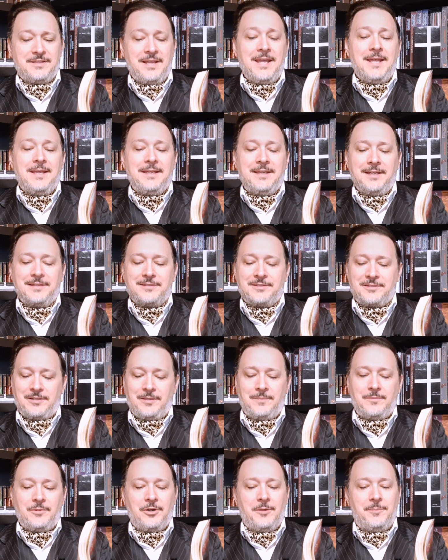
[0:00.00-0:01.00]
yet some
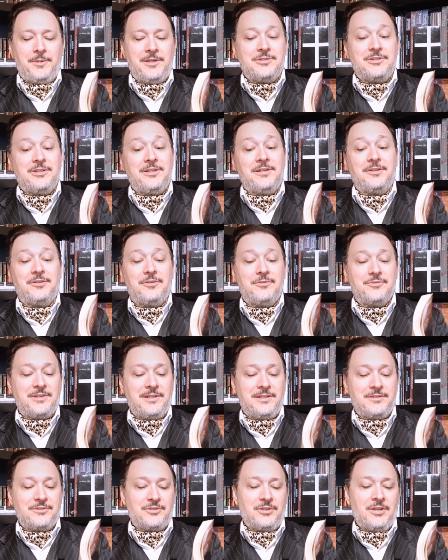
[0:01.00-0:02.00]
RPG
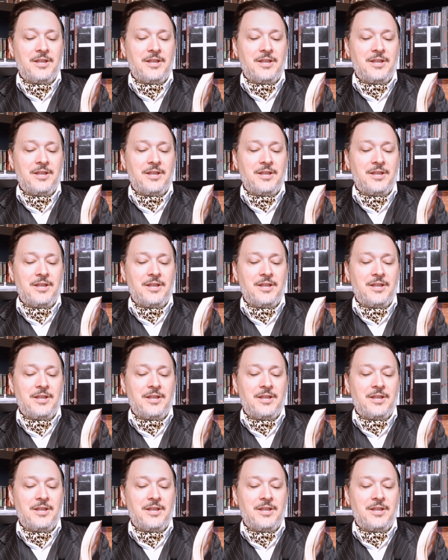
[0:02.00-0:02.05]
enthusiasts